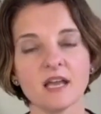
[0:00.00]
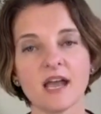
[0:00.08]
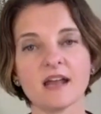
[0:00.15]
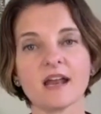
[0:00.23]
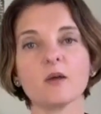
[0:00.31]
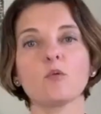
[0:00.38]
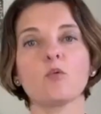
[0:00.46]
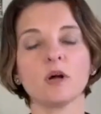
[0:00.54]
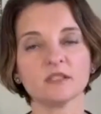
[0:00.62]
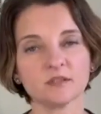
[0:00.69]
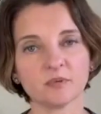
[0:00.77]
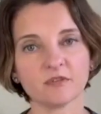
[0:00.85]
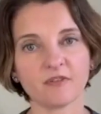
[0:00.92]
And I
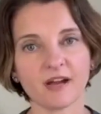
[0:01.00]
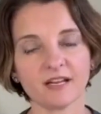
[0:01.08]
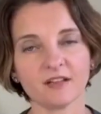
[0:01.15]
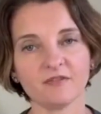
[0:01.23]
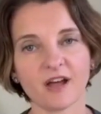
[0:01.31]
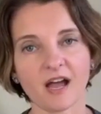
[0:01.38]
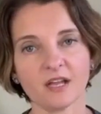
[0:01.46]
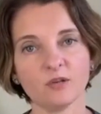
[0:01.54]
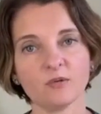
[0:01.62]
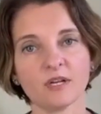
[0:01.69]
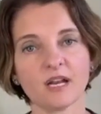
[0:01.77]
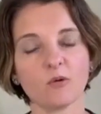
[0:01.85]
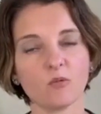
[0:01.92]
want to provide that value,
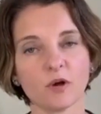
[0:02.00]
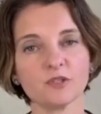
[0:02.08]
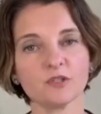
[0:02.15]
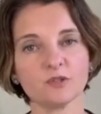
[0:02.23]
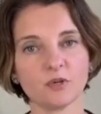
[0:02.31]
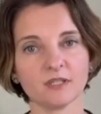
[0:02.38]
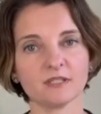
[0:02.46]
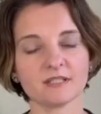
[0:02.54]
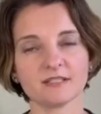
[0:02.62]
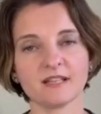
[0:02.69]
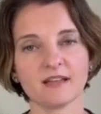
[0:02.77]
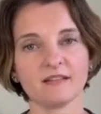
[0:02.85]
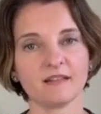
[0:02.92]
and I want you to
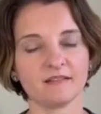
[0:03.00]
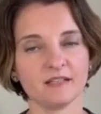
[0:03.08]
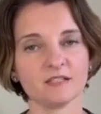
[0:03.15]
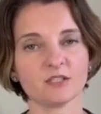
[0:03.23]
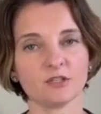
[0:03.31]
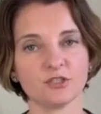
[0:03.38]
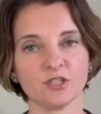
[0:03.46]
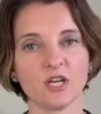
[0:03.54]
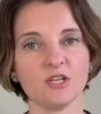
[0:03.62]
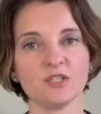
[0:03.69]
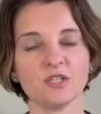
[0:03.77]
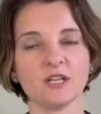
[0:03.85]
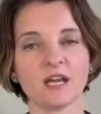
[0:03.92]
understand that things are
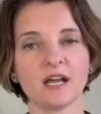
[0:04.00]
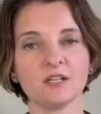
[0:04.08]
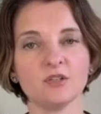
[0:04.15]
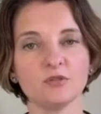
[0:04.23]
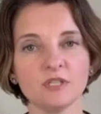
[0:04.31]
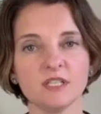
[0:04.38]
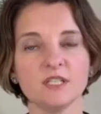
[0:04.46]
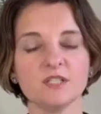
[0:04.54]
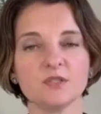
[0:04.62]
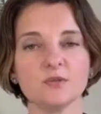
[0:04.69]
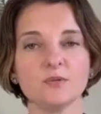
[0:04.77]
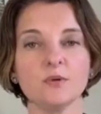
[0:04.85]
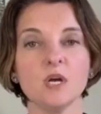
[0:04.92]
changing, and you need
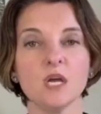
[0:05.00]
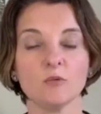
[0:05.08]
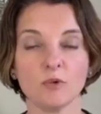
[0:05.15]
to,